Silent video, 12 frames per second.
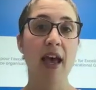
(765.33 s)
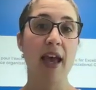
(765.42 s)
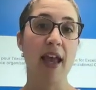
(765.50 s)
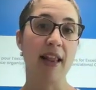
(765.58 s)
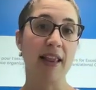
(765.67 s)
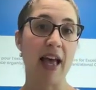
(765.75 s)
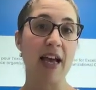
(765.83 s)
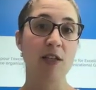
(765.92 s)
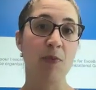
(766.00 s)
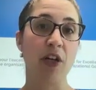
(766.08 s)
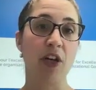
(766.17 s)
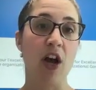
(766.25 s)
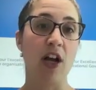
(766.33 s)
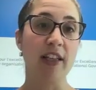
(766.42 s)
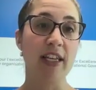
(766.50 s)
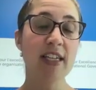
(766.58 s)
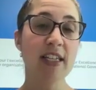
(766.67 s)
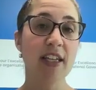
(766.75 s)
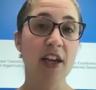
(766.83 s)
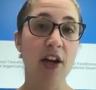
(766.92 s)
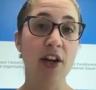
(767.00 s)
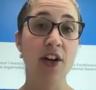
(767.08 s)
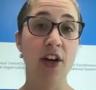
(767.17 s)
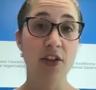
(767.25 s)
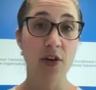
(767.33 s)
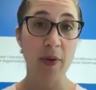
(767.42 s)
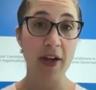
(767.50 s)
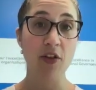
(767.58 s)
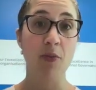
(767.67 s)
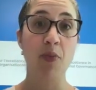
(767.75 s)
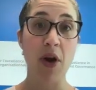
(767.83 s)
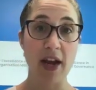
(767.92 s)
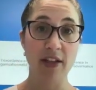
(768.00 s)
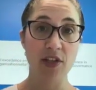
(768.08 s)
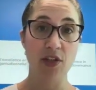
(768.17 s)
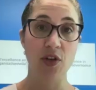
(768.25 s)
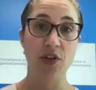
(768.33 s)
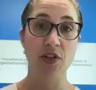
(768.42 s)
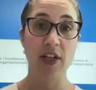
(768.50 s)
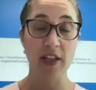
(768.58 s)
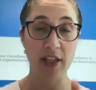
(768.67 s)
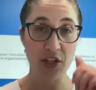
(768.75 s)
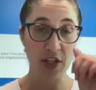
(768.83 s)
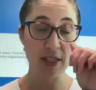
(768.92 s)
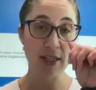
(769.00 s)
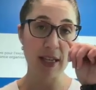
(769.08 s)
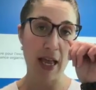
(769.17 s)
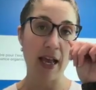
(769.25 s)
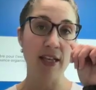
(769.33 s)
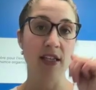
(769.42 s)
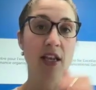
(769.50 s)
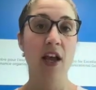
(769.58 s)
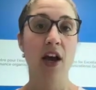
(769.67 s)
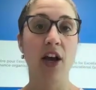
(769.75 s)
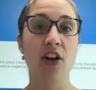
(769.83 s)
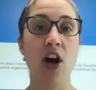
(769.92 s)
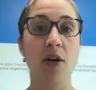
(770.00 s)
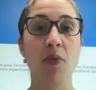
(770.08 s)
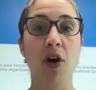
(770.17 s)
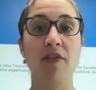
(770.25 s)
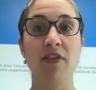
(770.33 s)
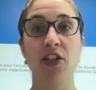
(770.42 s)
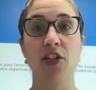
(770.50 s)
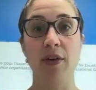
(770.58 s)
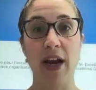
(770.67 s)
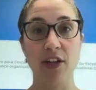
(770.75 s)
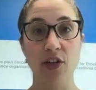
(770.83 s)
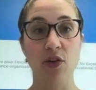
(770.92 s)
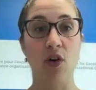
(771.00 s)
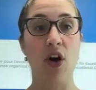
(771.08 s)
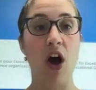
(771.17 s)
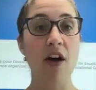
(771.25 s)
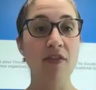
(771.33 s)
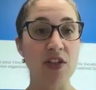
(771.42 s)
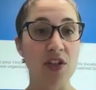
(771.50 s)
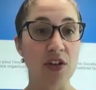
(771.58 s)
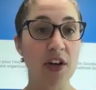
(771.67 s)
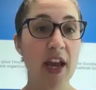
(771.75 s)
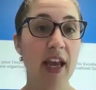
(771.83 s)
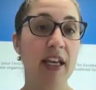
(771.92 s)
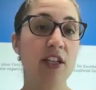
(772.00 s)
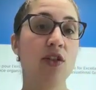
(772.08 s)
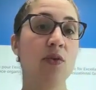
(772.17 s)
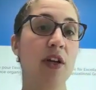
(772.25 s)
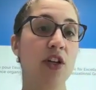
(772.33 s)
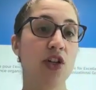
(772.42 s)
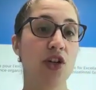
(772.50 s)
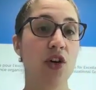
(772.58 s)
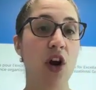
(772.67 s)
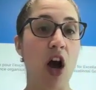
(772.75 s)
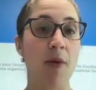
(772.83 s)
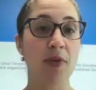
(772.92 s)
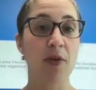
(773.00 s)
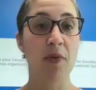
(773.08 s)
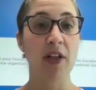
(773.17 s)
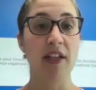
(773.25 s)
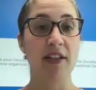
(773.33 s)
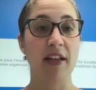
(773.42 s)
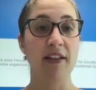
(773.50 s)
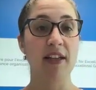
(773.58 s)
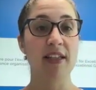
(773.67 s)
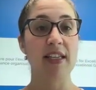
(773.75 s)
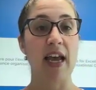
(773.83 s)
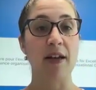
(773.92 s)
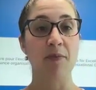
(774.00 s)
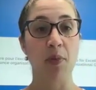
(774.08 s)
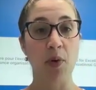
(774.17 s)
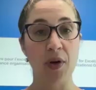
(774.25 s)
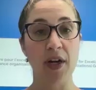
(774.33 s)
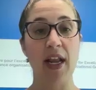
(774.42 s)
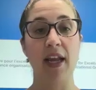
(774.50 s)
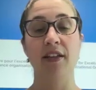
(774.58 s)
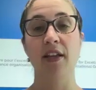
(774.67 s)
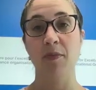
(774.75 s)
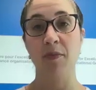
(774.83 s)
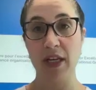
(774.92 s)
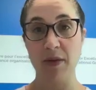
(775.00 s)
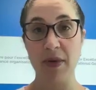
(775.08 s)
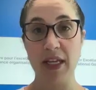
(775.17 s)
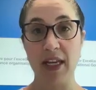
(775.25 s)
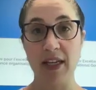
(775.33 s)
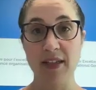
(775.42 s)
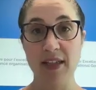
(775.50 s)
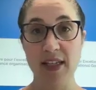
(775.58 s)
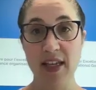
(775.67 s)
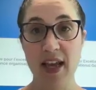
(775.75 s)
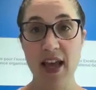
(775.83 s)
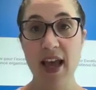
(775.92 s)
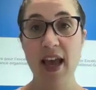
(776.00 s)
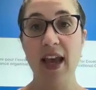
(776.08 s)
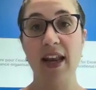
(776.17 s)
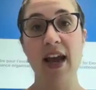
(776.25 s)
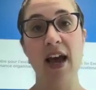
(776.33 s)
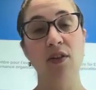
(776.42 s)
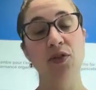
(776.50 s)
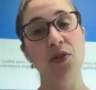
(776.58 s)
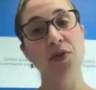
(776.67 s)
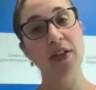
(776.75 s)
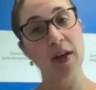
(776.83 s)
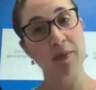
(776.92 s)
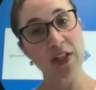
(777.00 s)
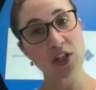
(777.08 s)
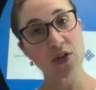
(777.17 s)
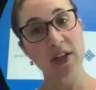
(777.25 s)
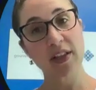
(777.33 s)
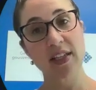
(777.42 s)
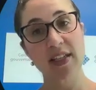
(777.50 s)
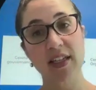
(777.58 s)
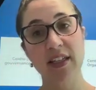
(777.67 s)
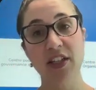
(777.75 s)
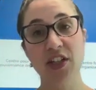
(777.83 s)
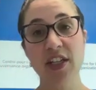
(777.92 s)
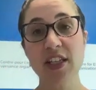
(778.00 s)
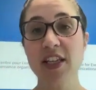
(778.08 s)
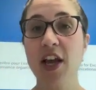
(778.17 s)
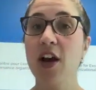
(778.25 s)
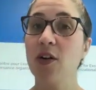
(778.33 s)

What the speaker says: And last but not least, another way to practice your diligence as a nonprofit director or officer is to ensure optimal attendance at board and committee meetings. And how do you demonstrate this diligence?